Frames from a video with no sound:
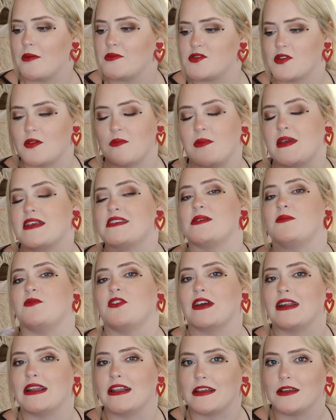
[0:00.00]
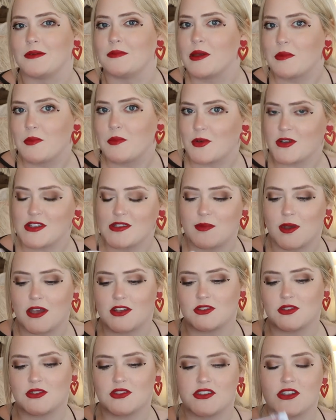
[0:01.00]
So it makes them feel a little bit more
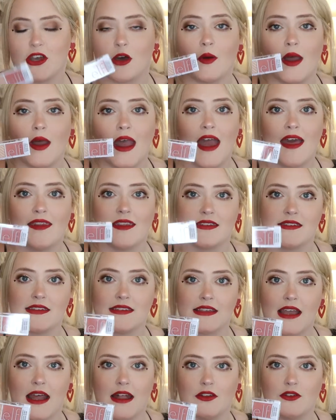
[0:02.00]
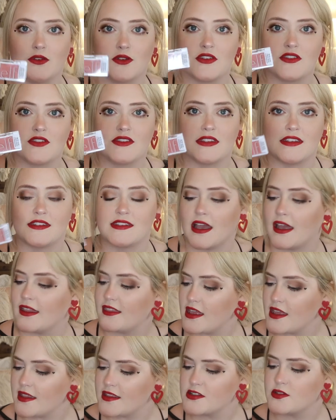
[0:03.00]
special. So this is Eleanor's. I
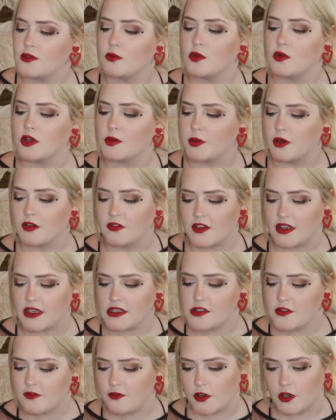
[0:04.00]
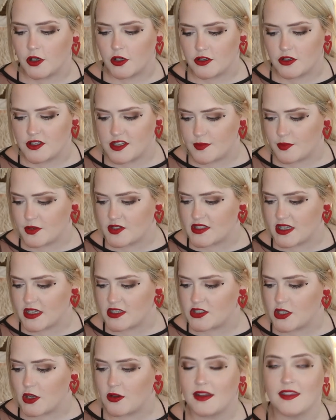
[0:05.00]
think this will work perfect for her deeper
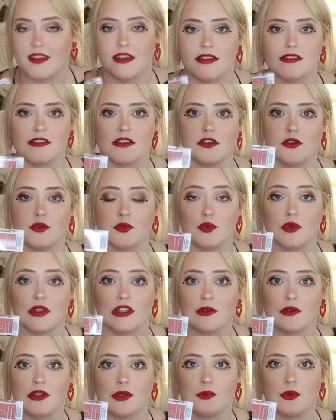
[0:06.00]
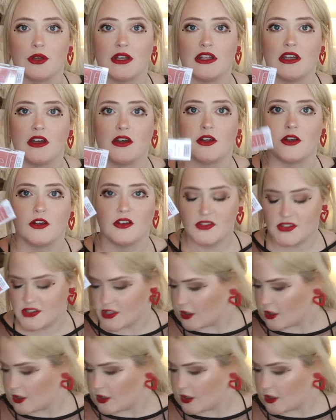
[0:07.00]
skin tone. I think it's going to look really, really pretty on her.